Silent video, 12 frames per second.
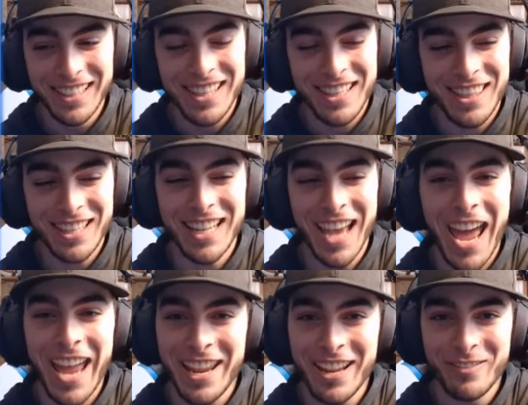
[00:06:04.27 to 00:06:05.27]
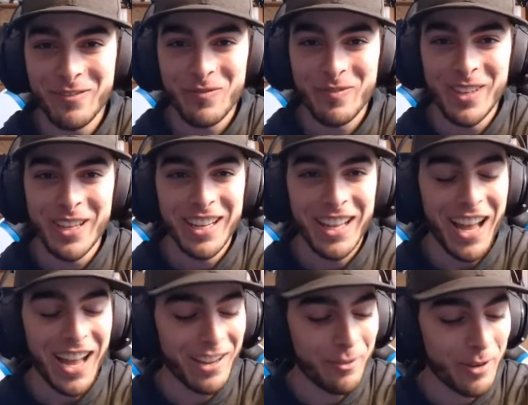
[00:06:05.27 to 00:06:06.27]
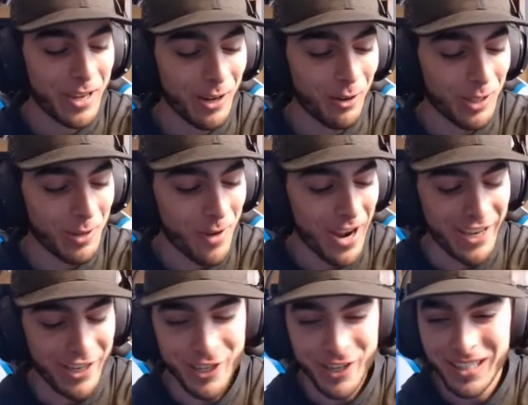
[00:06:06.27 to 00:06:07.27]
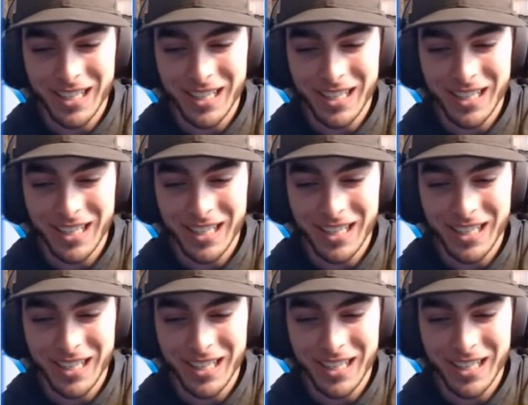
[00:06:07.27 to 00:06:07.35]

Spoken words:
the day. We can only wish.